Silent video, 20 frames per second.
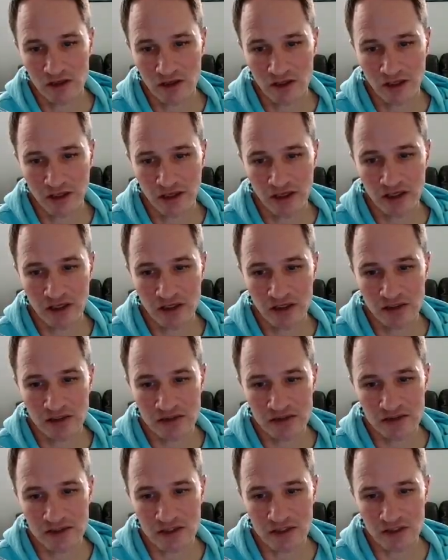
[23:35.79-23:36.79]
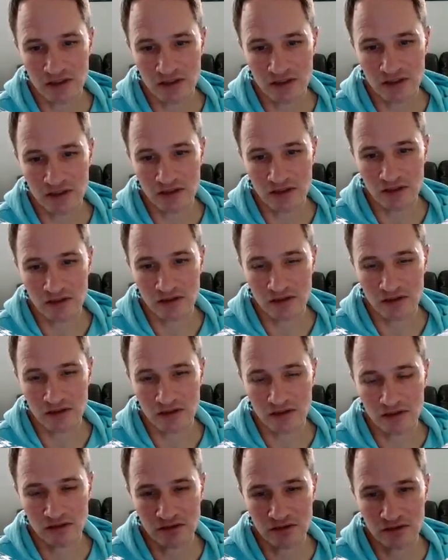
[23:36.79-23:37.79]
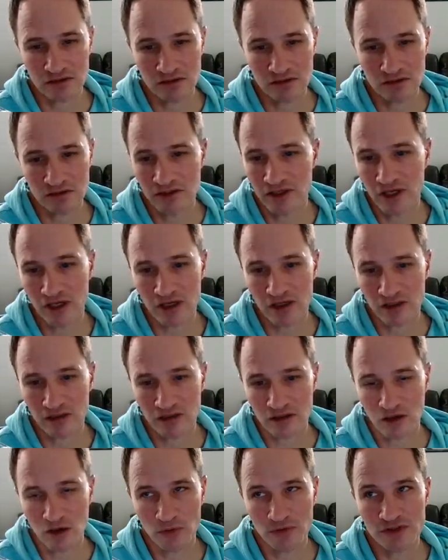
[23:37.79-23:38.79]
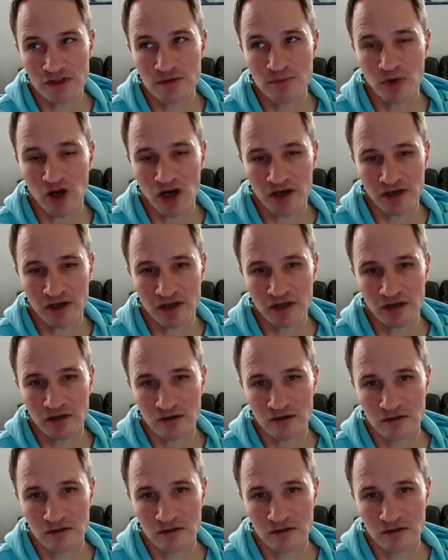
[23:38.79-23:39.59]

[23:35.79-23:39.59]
and yeah, oh, and spa day.